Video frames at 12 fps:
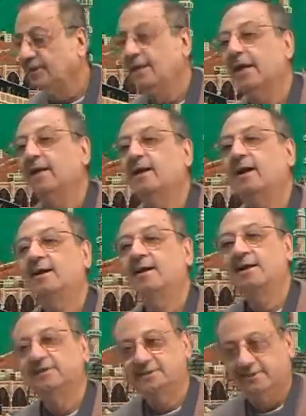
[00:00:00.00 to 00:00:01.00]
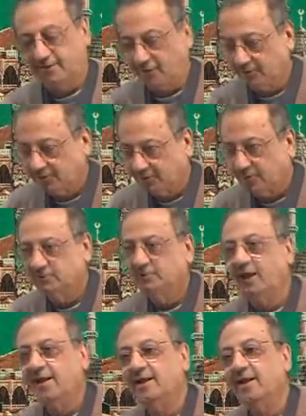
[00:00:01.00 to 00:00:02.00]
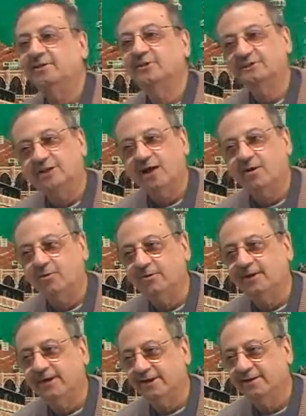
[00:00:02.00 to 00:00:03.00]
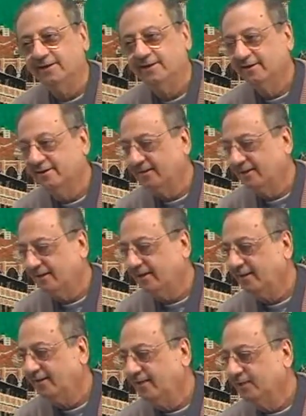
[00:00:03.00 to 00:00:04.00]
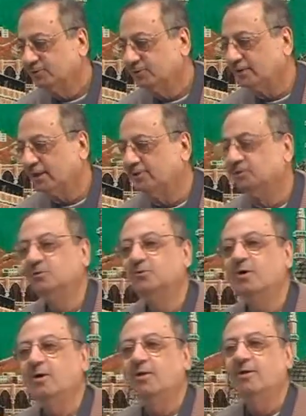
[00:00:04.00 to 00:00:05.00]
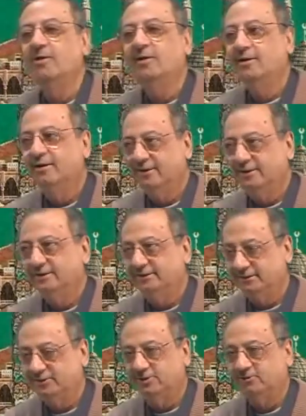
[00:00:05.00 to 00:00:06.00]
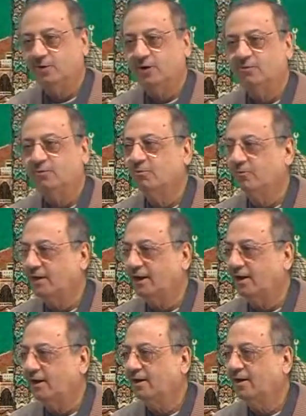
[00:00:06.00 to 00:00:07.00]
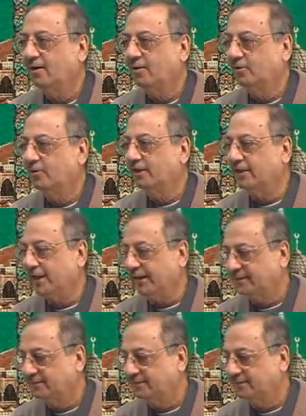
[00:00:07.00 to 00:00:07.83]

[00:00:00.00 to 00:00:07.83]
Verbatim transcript: and highlight it also. Highlight the ya only. Huh? So that you know this is what we are looking at.